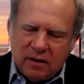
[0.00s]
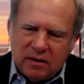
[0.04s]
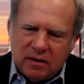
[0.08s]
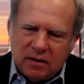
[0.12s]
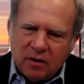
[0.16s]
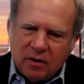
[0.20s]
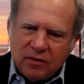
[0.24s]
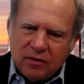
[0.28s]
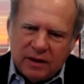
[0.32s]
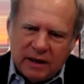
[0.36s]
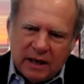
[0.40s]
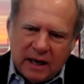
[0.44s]

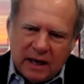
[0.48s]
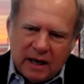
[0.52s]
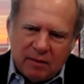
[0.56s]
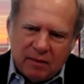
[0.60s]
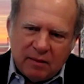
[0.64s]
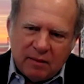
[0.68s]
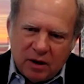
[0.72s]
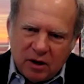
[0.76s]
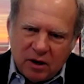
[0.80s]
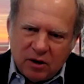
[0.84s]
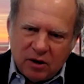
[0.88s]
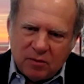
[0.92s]
or the
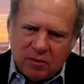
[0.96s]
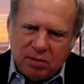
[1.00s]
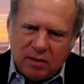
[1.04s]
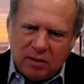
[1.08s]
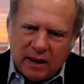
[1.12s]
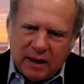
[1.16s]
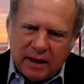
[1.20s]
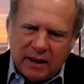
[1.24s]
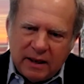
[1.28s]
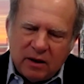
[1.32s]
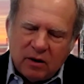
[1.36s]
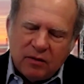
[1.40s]
Niobrara
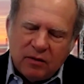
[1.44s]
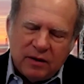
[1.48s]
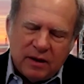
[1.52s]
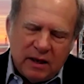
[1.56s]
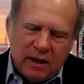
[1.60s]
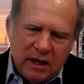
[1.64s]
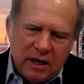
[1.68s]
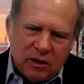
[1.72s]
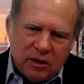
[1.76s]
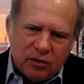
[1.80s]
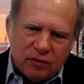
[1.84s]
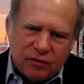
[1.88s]
play or the
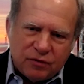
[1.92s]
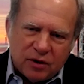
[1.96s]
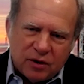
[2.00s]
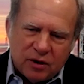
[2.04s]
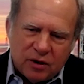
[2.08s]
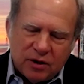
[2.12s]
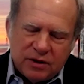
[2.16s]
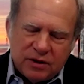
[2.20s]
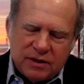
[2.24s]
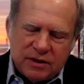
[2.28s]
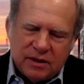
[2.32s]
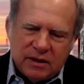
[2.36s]
Eagle
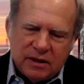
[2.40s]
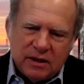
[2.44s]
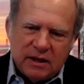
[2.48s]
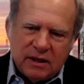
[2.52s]
Ford.